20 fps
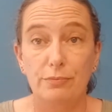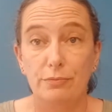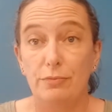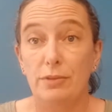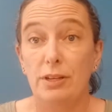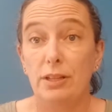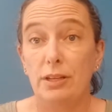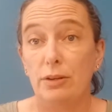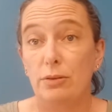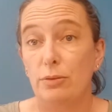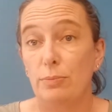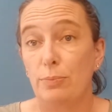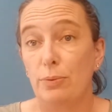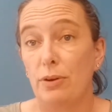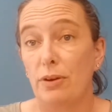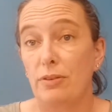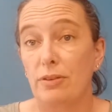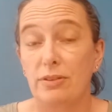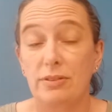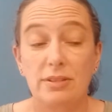really good
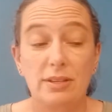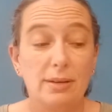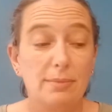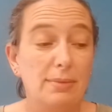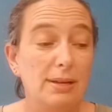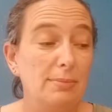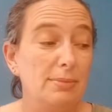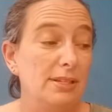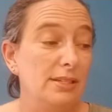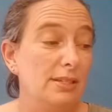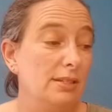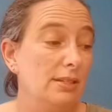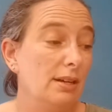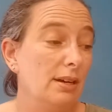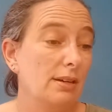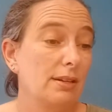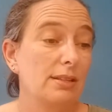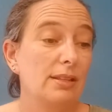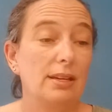progress and maybe knock